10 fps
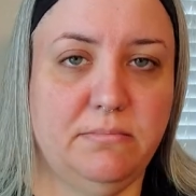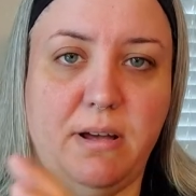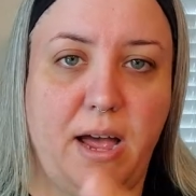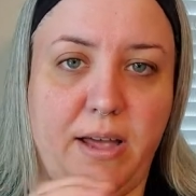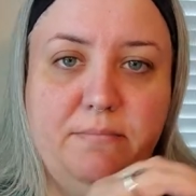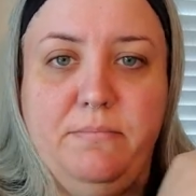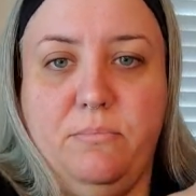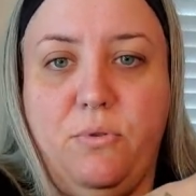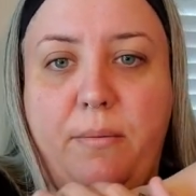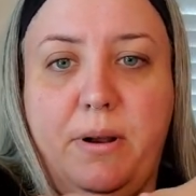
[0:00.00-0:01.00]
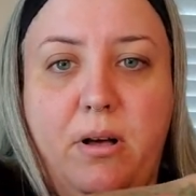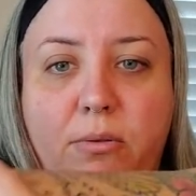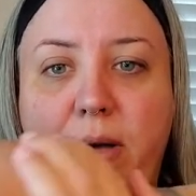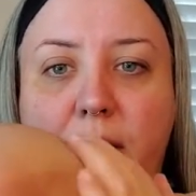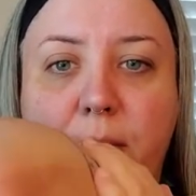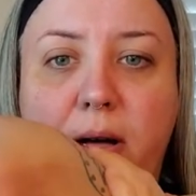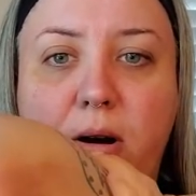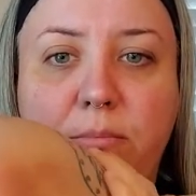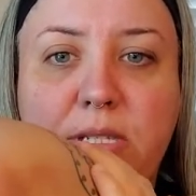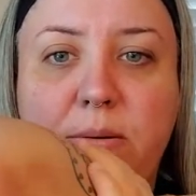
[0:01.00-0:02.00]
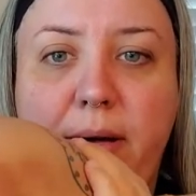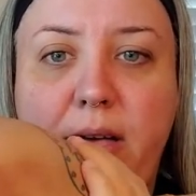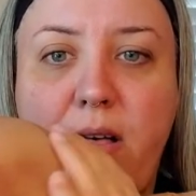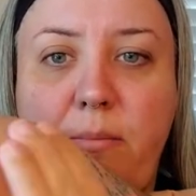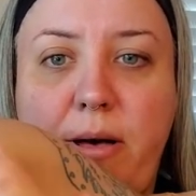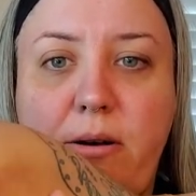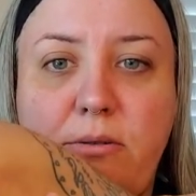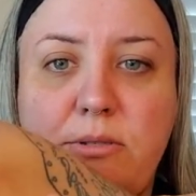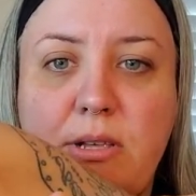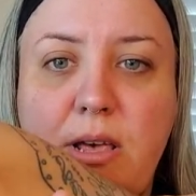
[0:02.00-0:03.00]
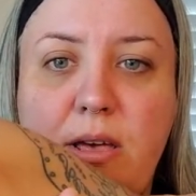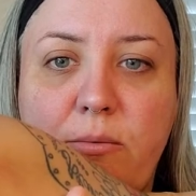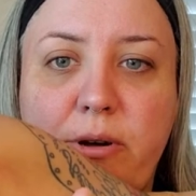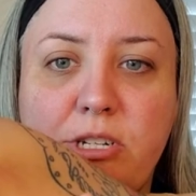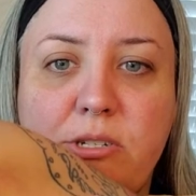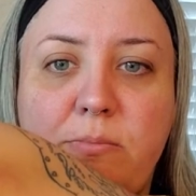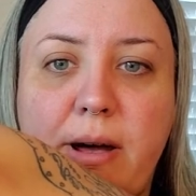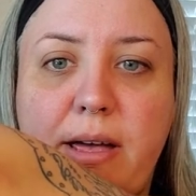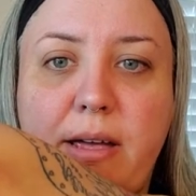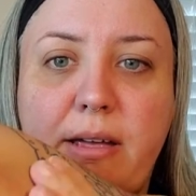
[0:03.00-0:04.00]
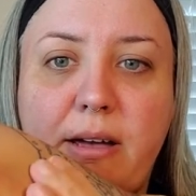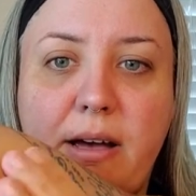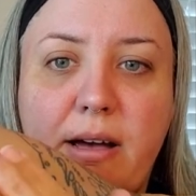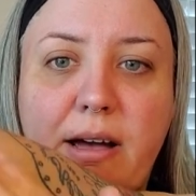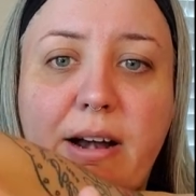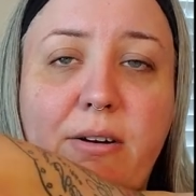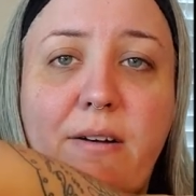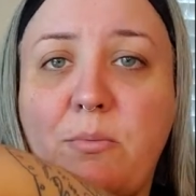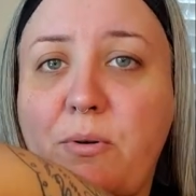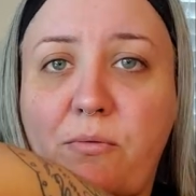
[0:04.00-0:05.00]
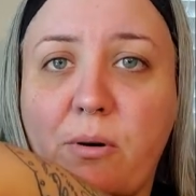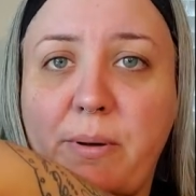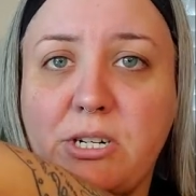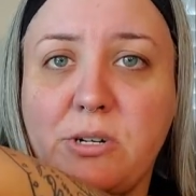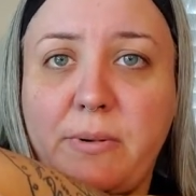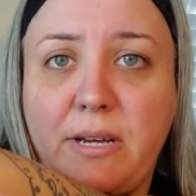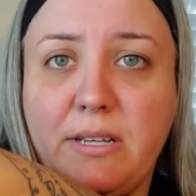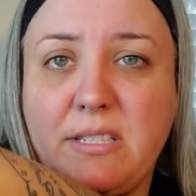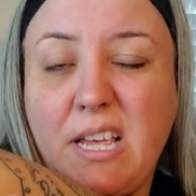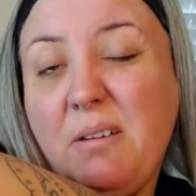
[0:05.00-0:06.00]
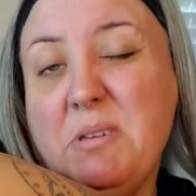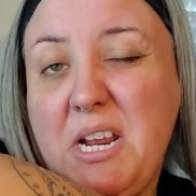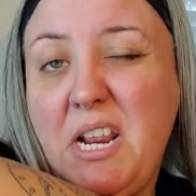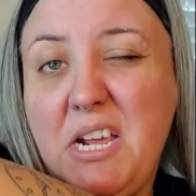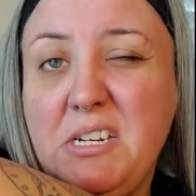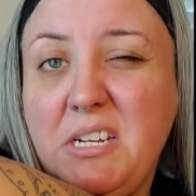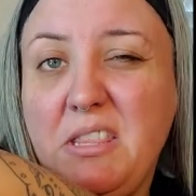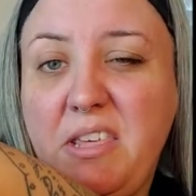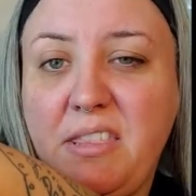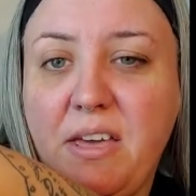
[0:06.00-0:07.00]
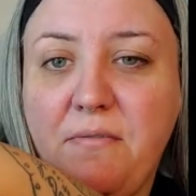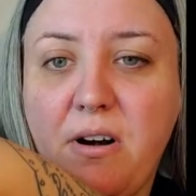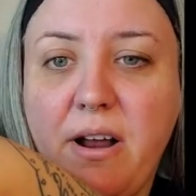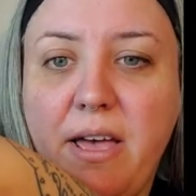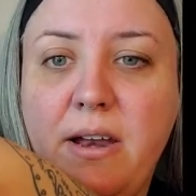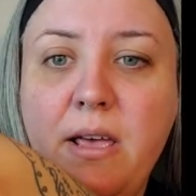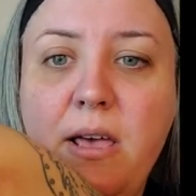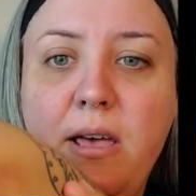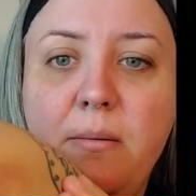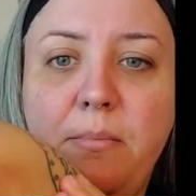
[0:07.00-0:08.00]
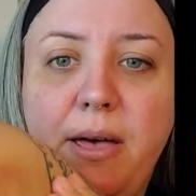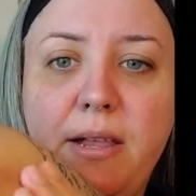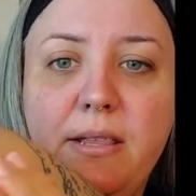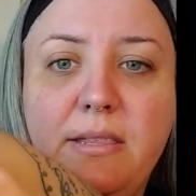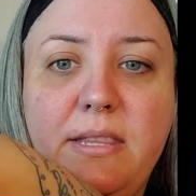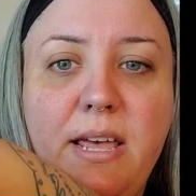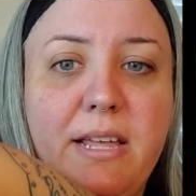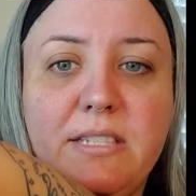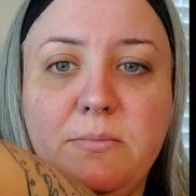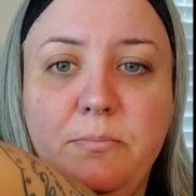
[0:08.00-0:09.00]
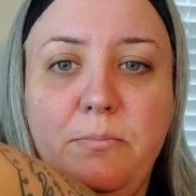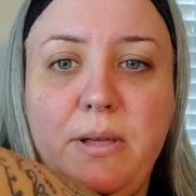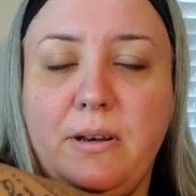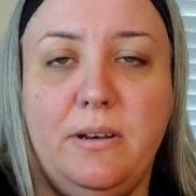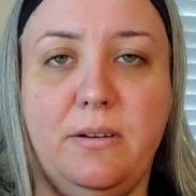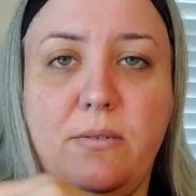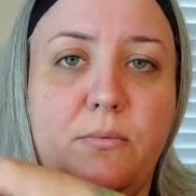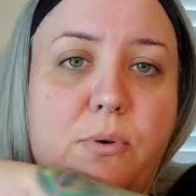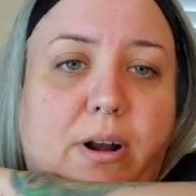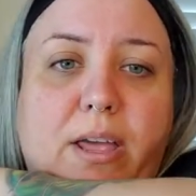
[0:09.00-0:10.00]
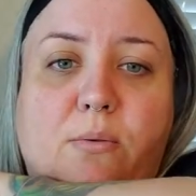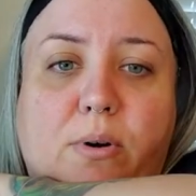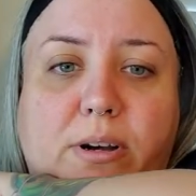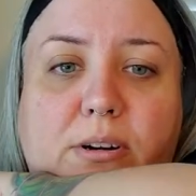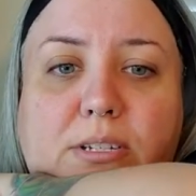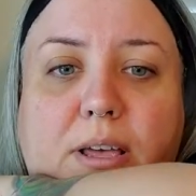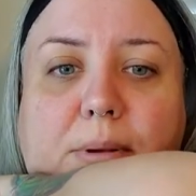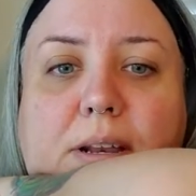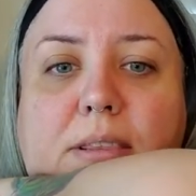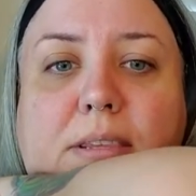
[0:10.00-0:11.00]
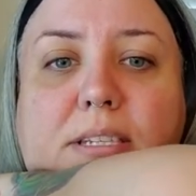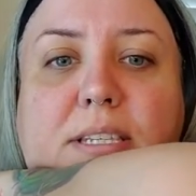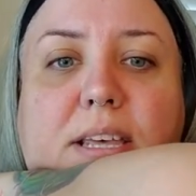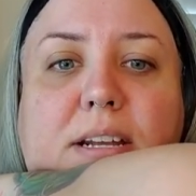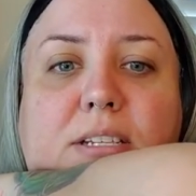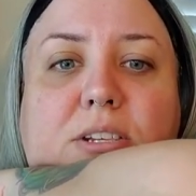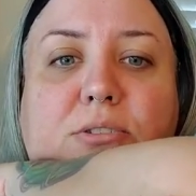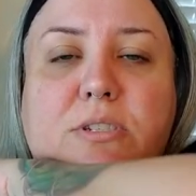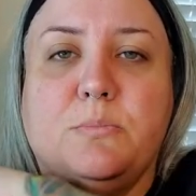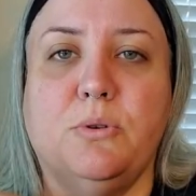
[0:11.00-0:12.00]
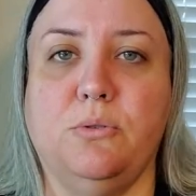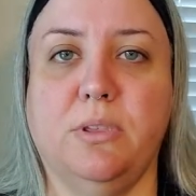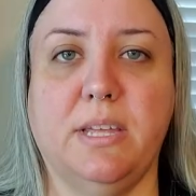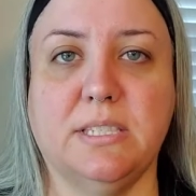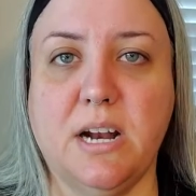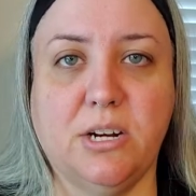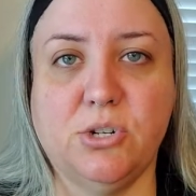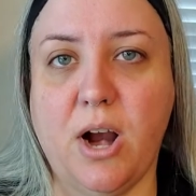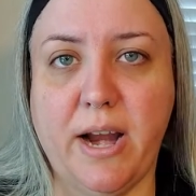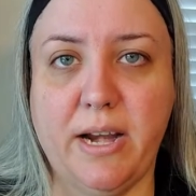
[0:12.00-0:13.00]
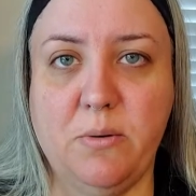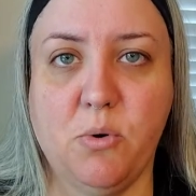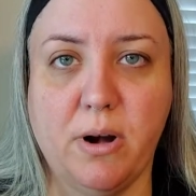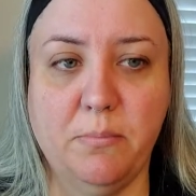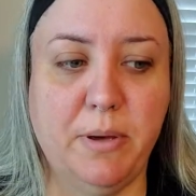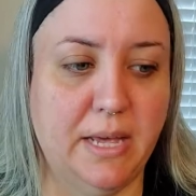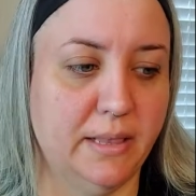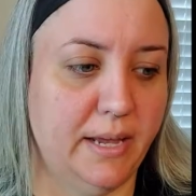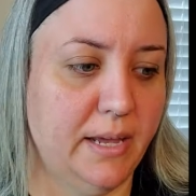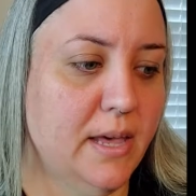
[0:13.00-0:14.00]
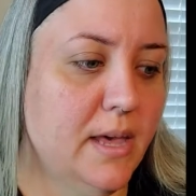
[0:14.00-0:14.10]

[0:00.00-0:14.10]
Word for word: I rub it all the way up my arms to my elbows, which my, I don't have a before picture because I'm an idiot and didn't think that far ahead, but it's been working wonders. I mean, the skin is so smooth. It's not dry anymore and peeling.